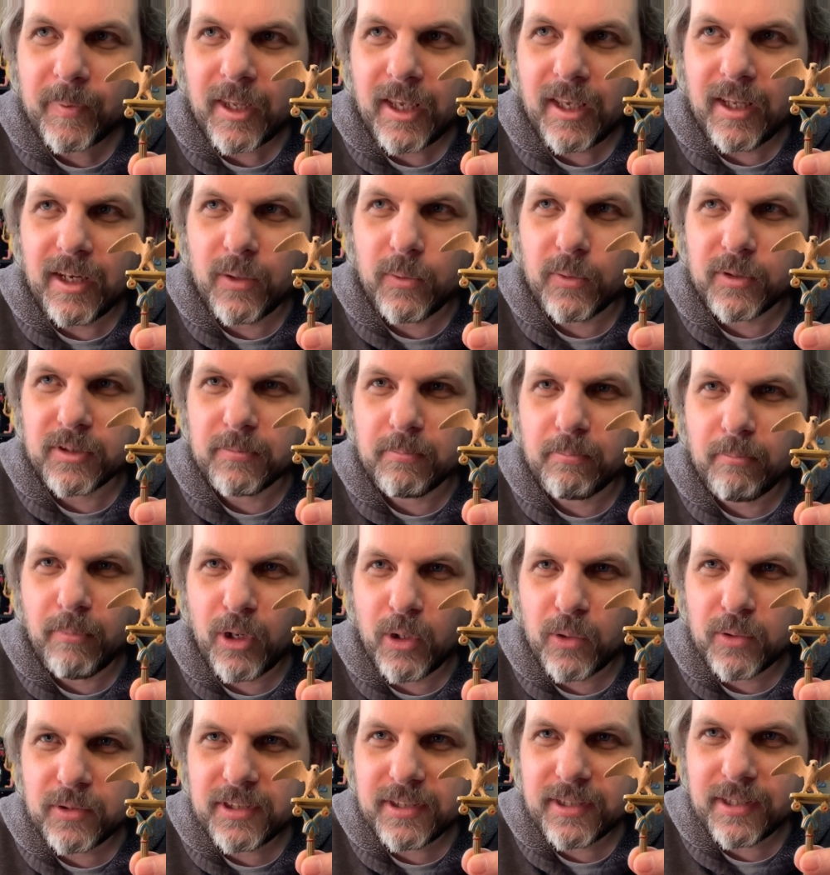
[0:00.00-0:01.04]
And it was
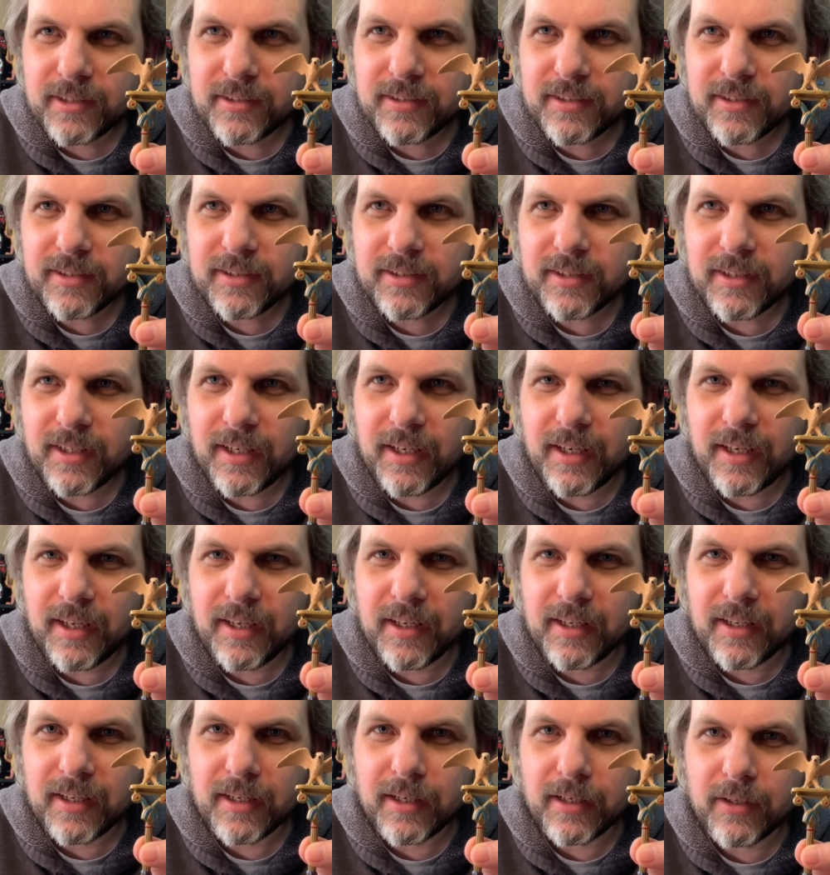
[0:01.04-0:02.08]
Moses
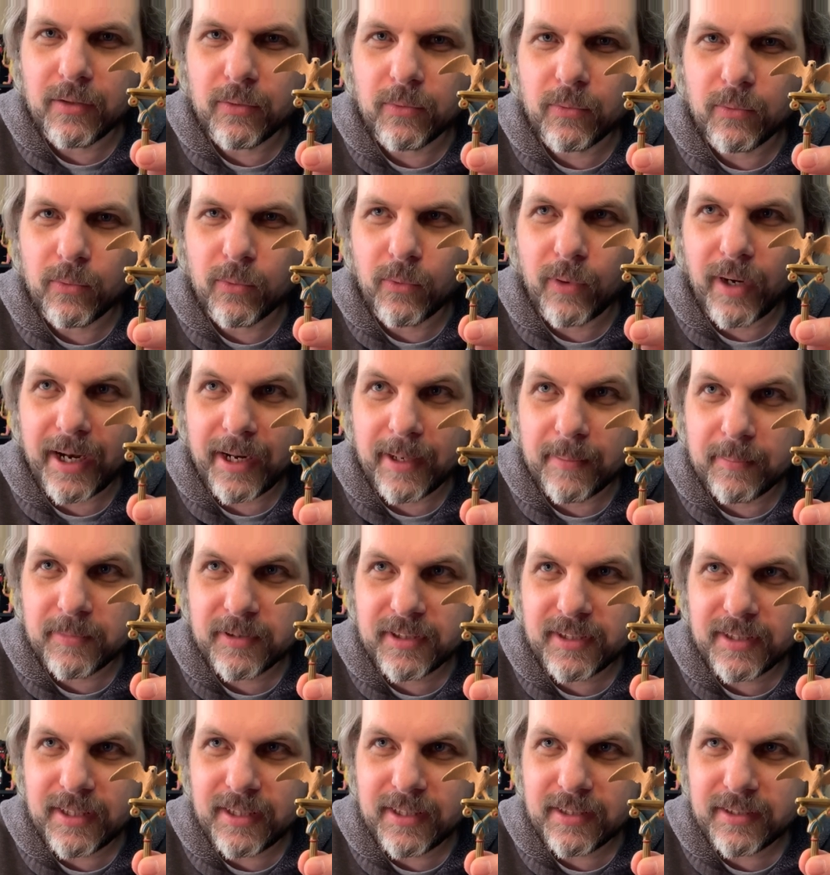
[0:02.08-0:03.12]
and
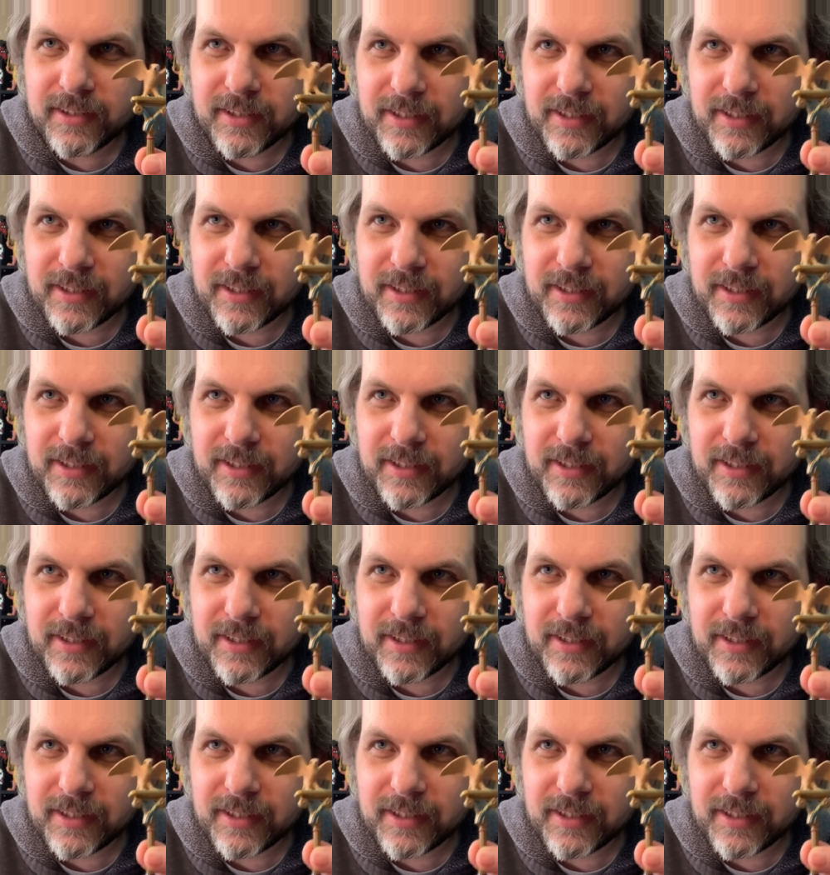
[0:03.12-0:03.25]
Ramses,